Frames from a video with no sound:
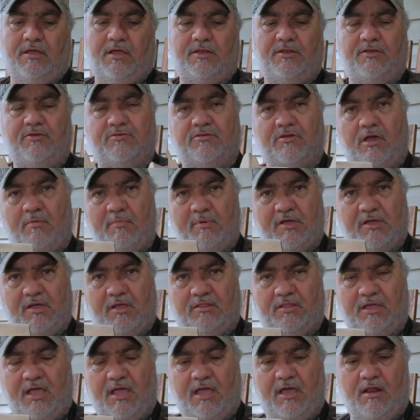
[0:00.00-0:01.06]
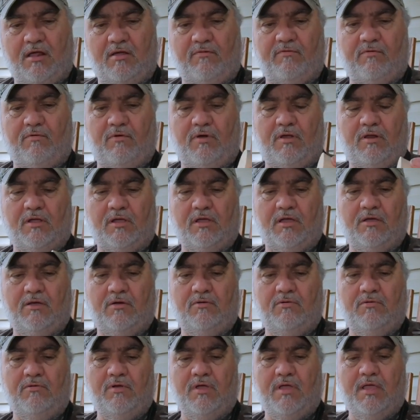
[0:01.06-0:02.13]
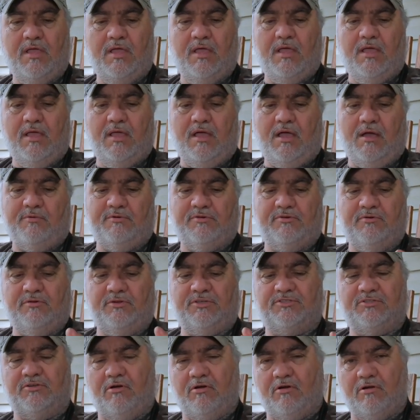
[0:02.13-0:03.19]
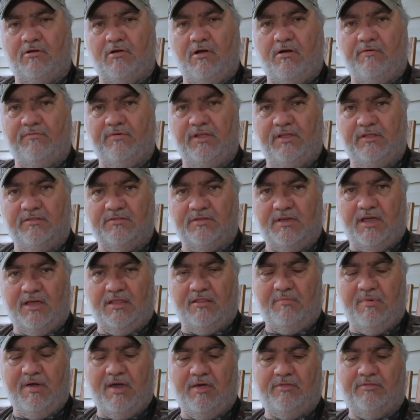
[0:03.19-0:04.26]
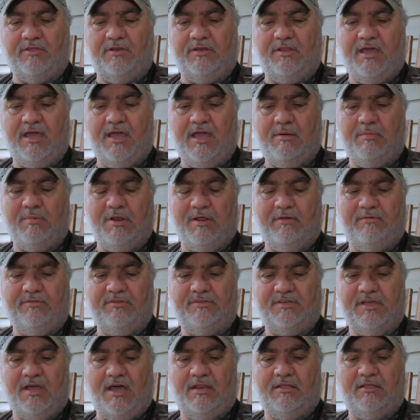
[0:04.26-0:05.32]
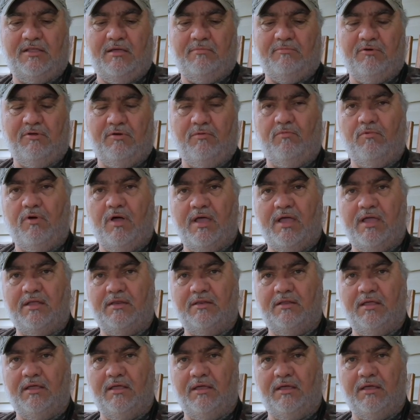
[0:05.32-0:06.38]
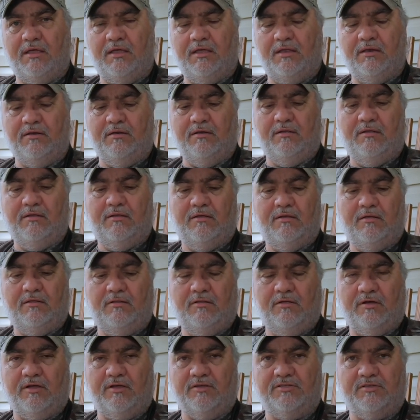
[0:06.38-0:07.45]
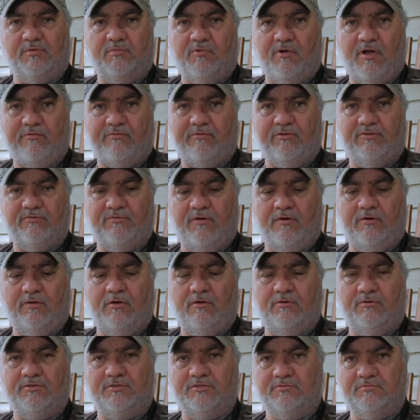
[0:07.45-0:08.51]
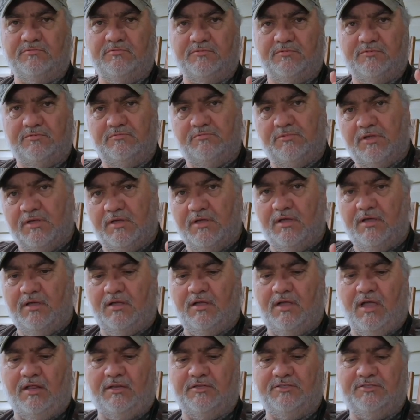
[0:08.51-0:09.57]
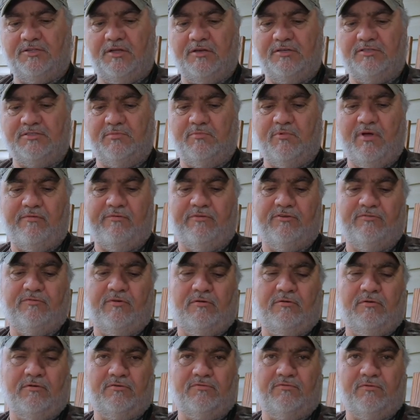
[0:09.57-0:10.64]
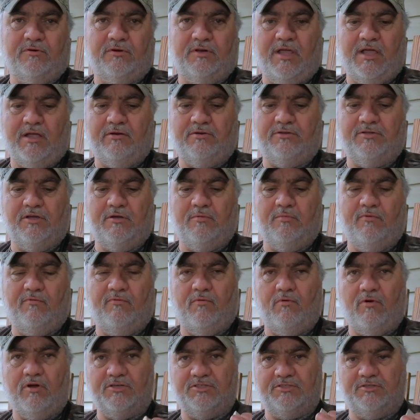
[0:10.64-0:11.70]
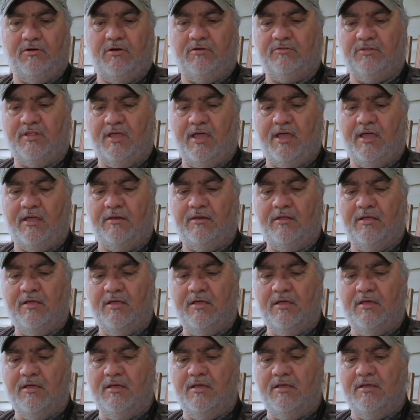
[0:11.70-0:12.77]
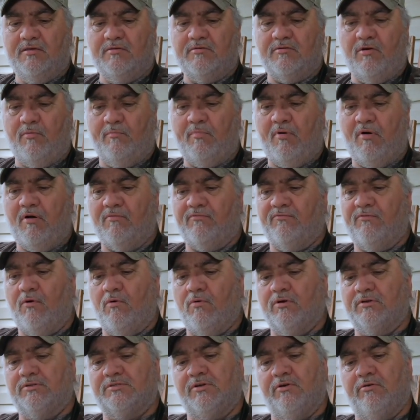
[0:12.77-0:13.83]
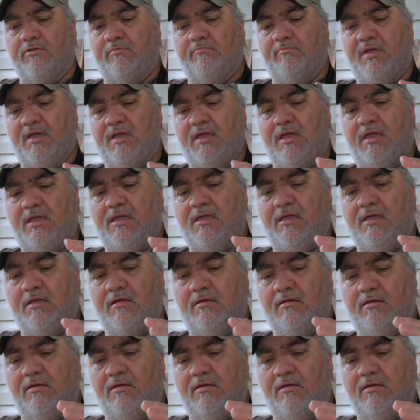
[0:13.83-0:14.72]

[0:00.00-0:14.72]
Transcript: and you saw me cut the head off a while ago. I was going to start carving the inside of the mouth today, but I've decided I'm going to wait and look at some reference photos and kind of study some reference photos for a day or two before I start that. So part four is going to be